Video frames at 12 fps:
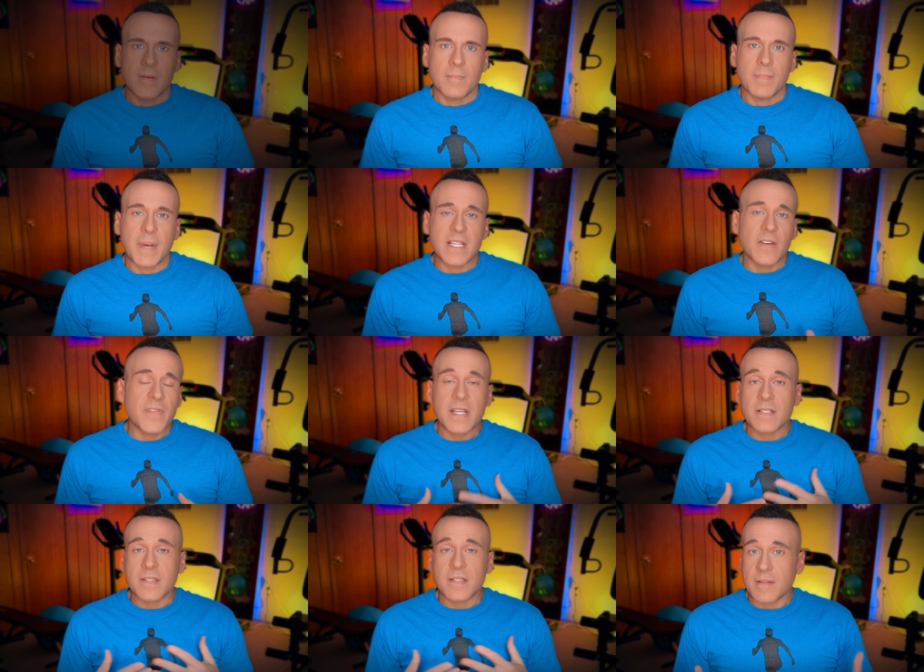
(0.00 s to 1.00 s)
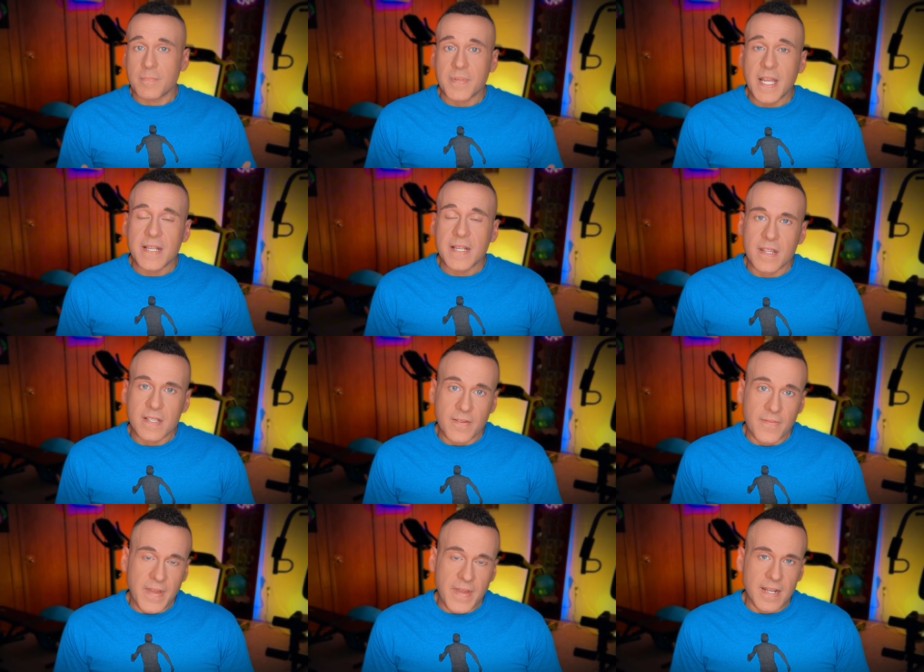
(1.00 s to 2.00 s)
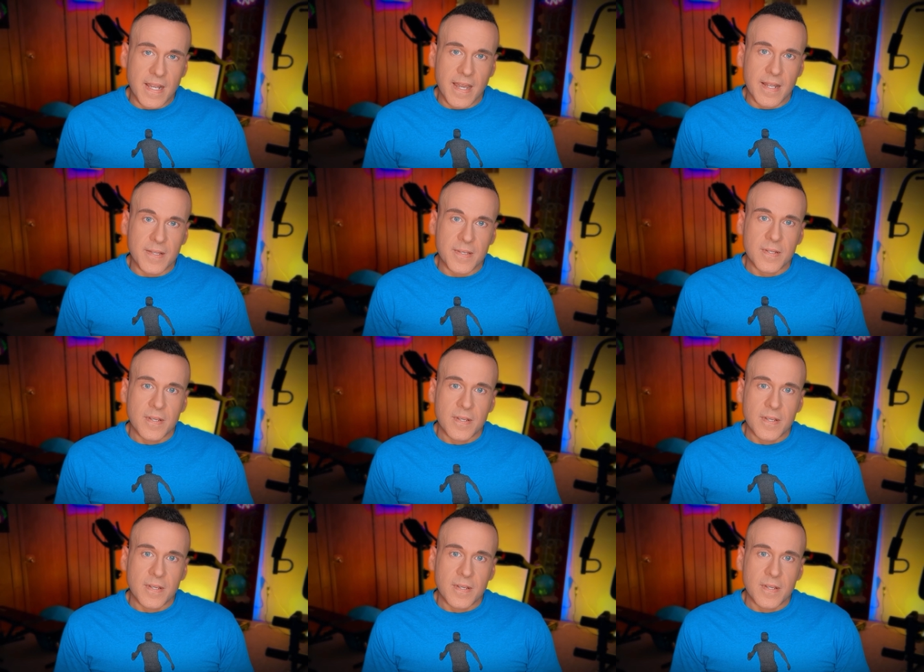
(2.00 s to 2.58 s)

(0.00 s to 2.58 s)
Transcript: By delving into the complexities of fad diets,